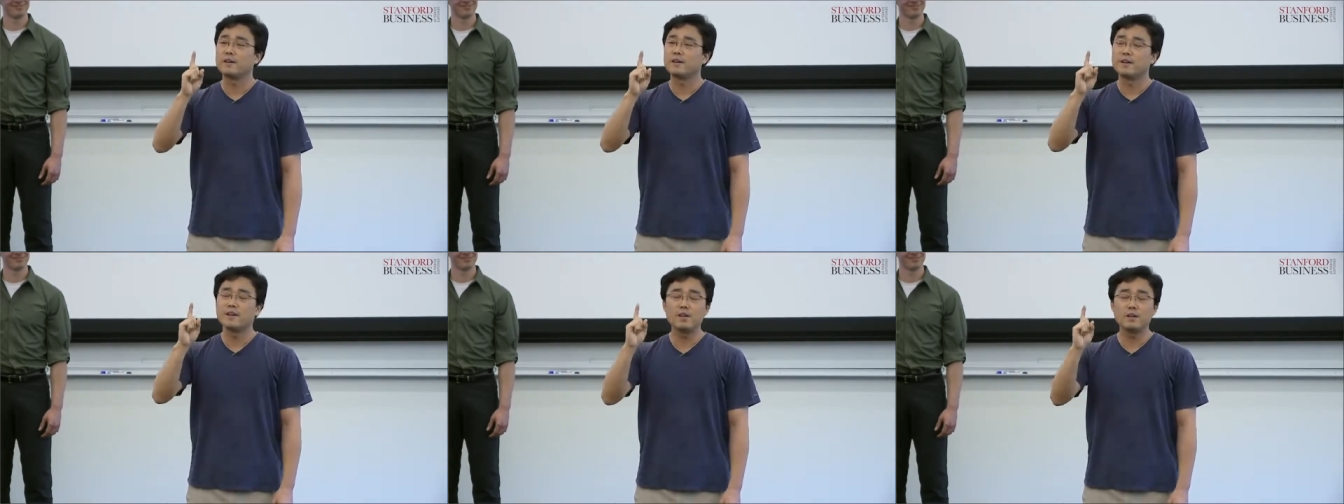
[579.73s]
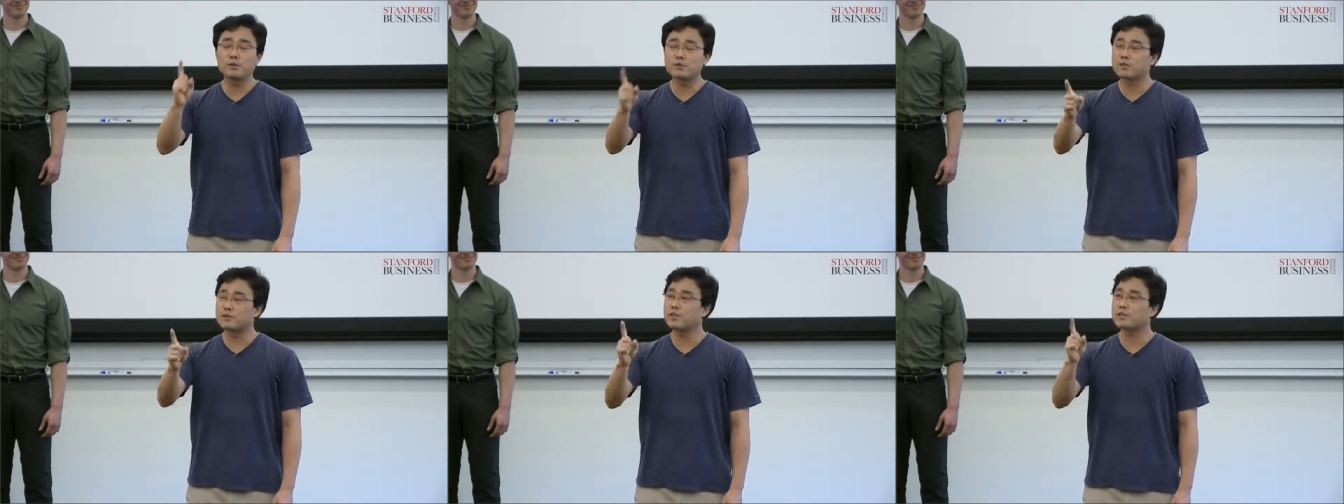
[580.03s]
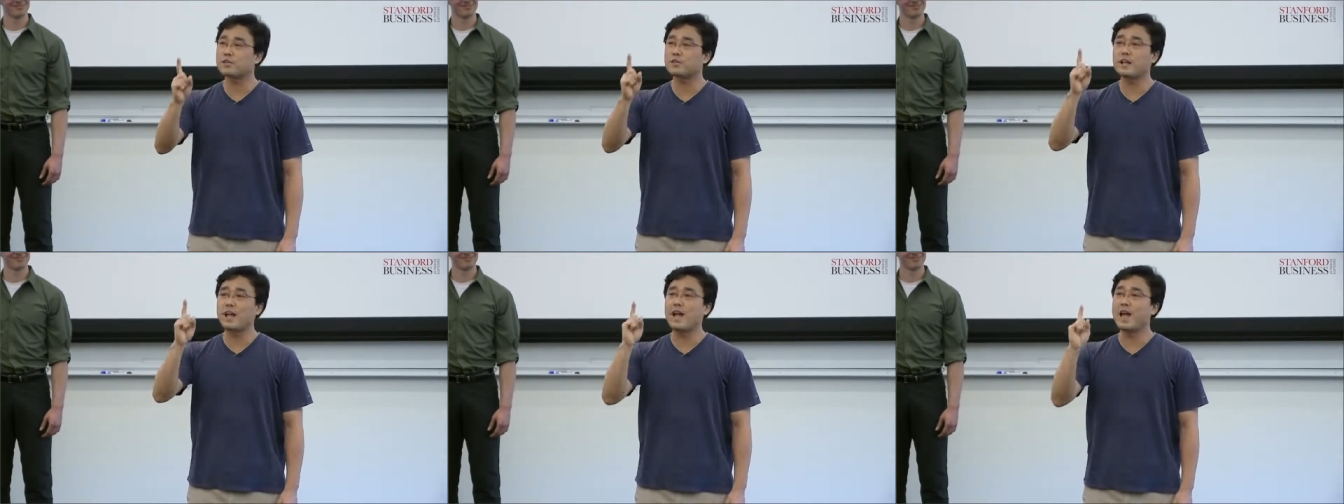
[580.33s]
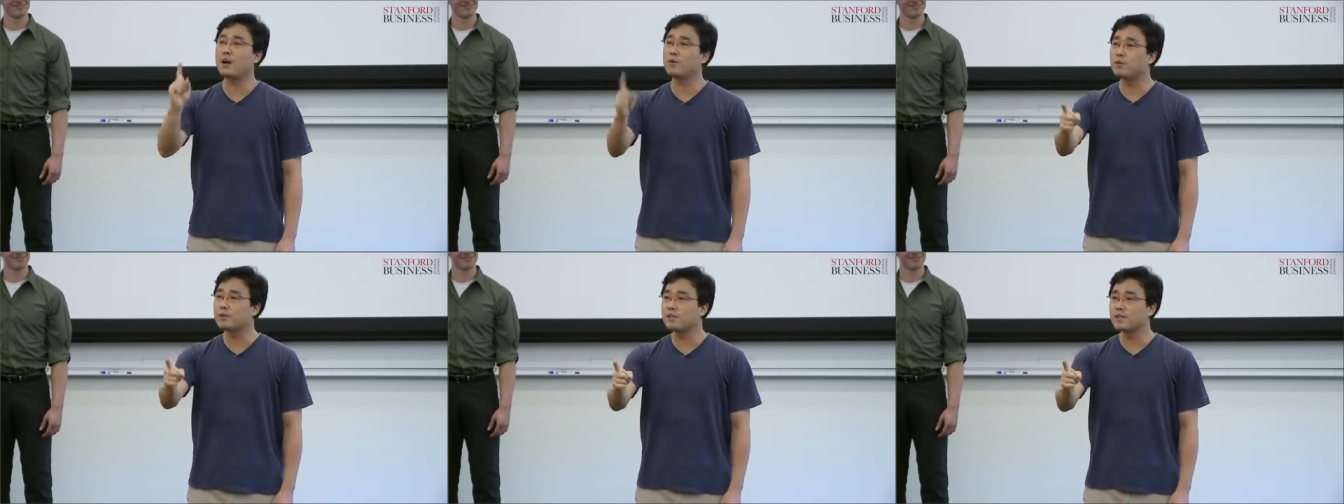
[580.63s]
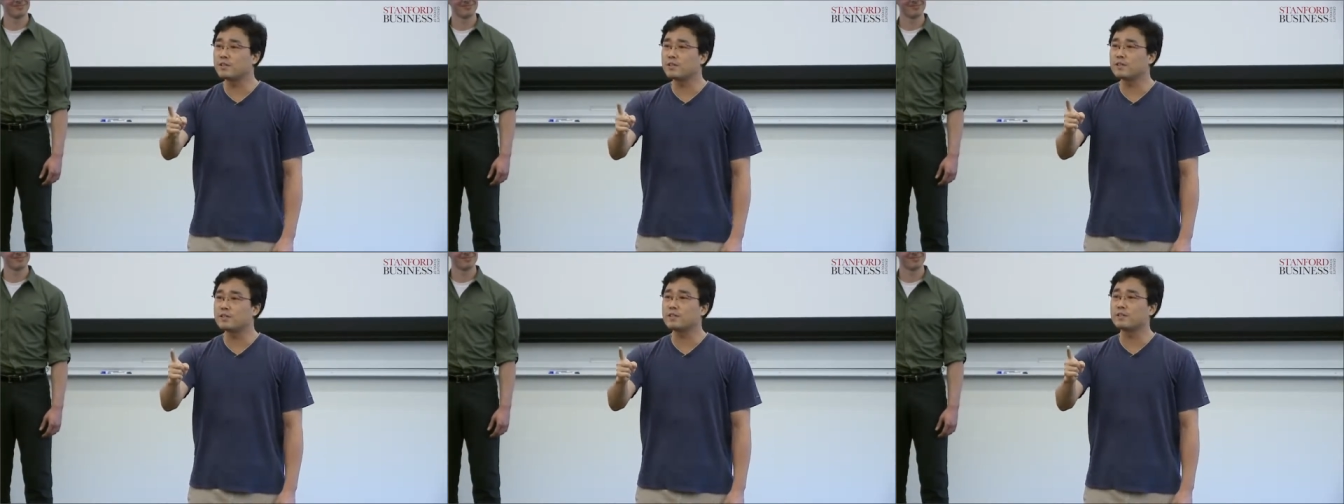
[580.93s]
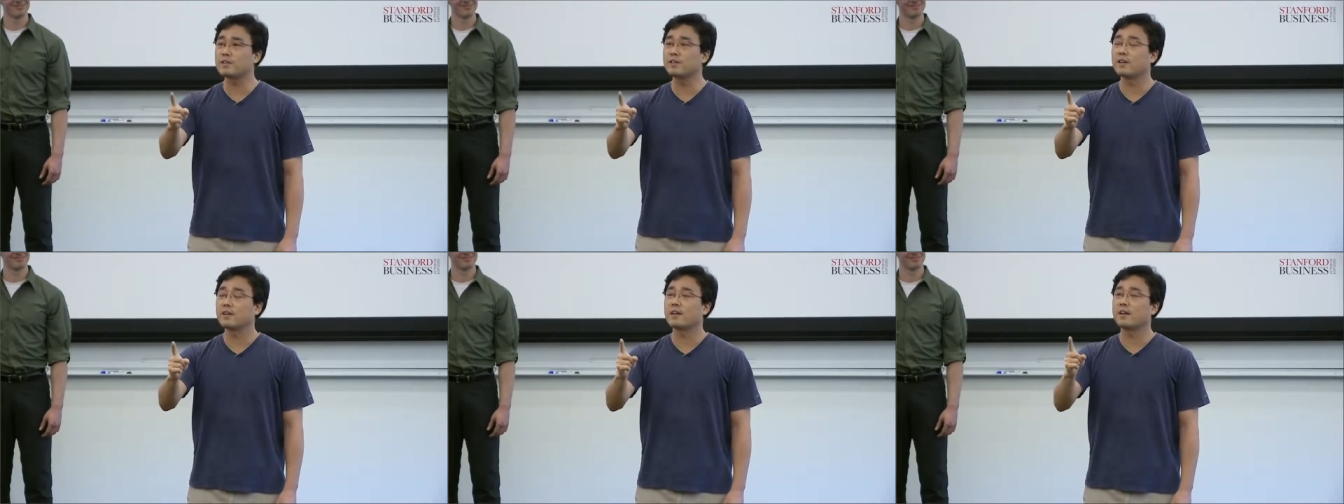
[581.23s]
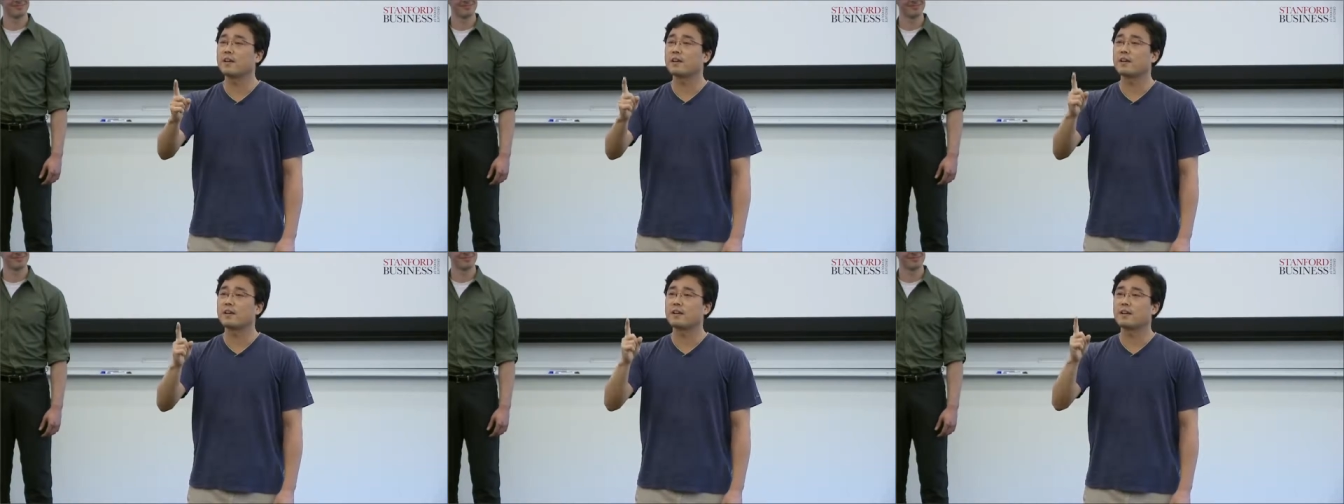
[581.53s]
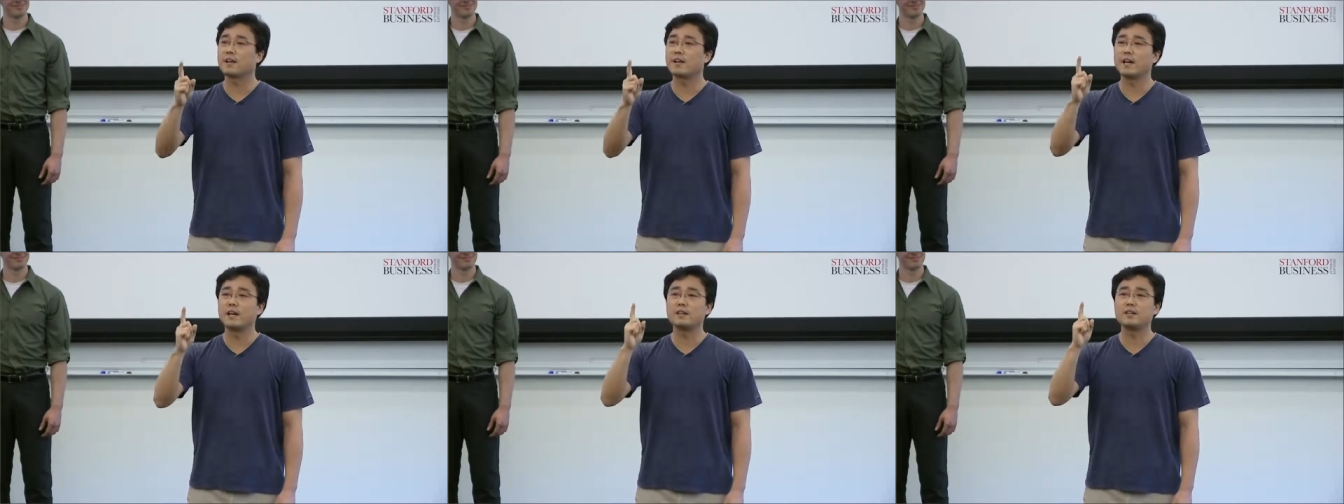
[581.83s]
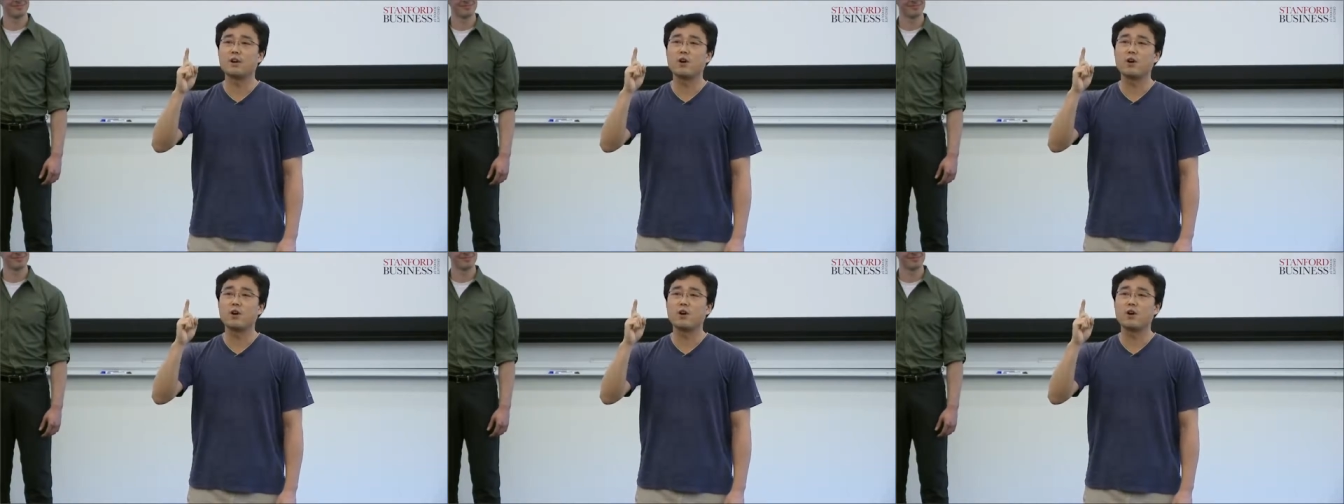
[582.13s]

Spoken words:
It looks just arrogant, and